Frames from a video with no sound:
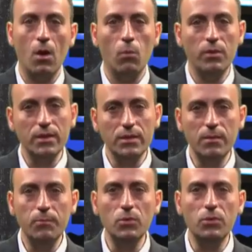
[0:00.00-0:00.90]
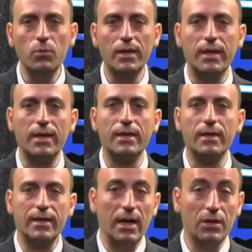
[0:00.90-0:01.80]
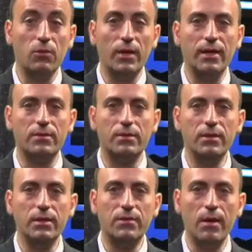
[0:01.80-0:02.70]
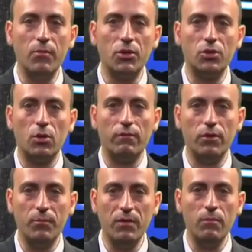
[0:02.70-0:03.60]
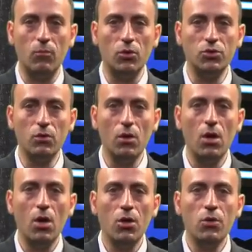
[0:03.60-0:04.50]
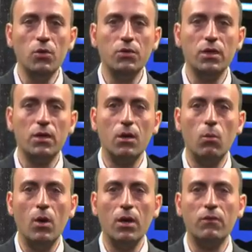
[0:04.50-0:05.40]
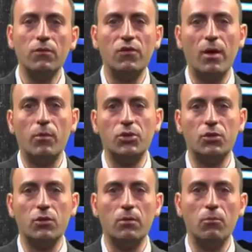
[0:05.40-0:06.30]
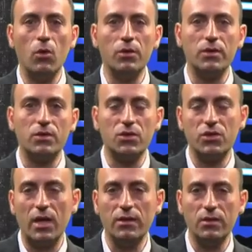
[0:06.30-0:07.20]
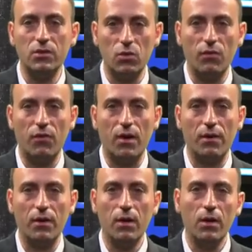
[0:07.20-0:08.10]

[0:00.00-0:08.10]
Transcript: With this input, we can calculate the temperature of the PV module using one of the temperature models studied so far,